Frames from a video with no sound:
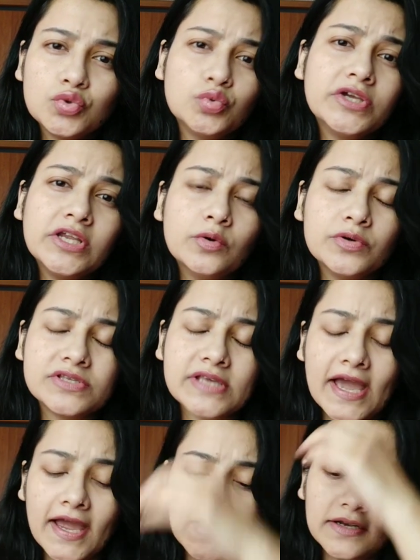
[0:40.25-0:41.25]
kilos,
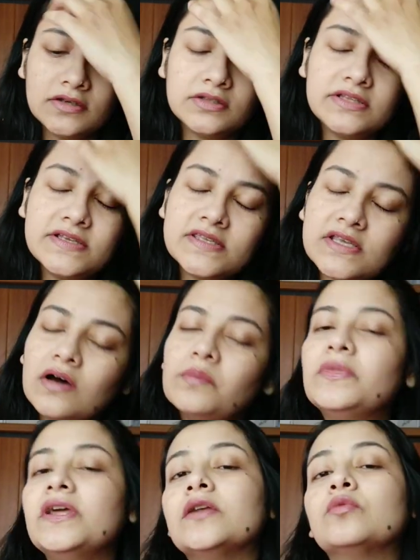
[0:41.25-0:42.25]
and this
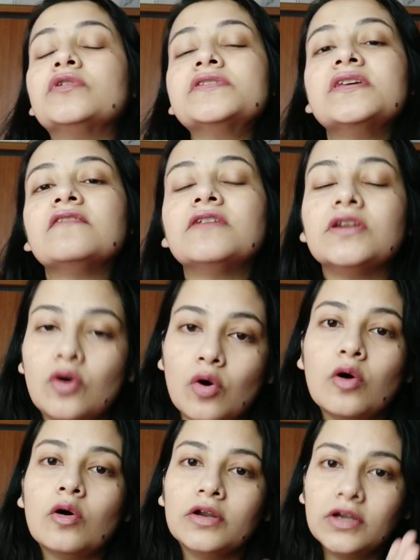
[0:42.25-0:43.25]
update was given
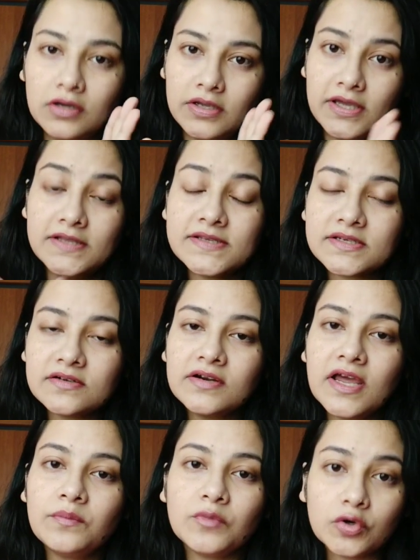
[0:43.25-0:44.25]
on
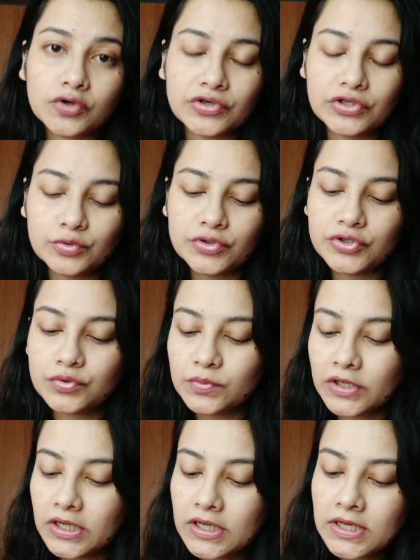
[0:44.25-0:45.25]
Instagram, not on YouTube,
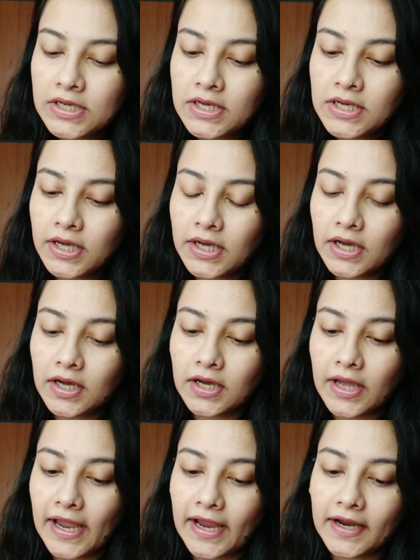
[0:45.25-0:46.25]

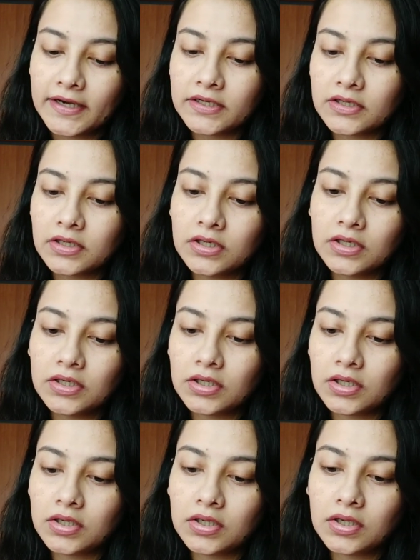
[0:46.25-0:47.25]
and
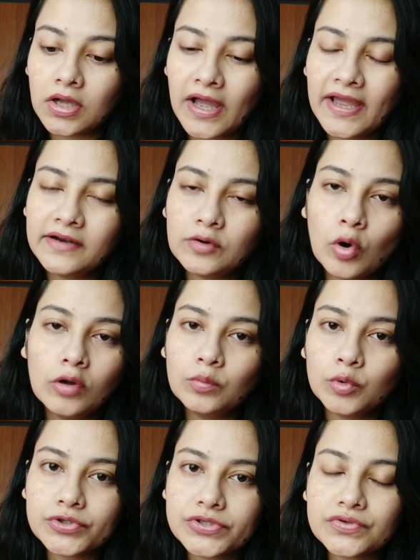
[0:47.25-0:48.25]
I had
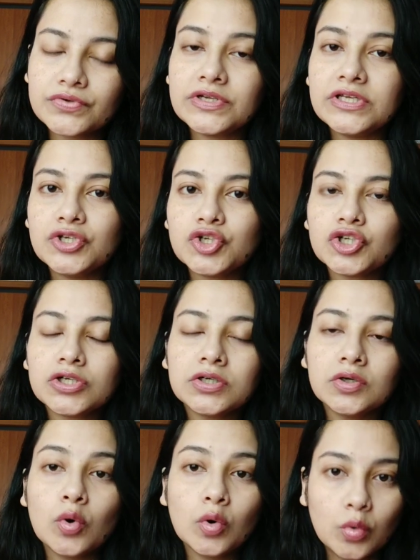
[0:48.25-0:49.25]
almost reached
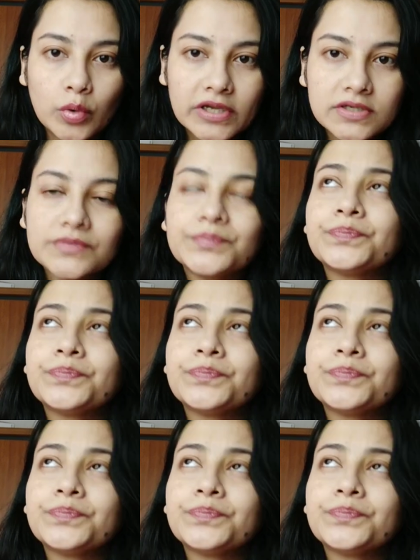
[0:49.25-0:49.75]
goal weight.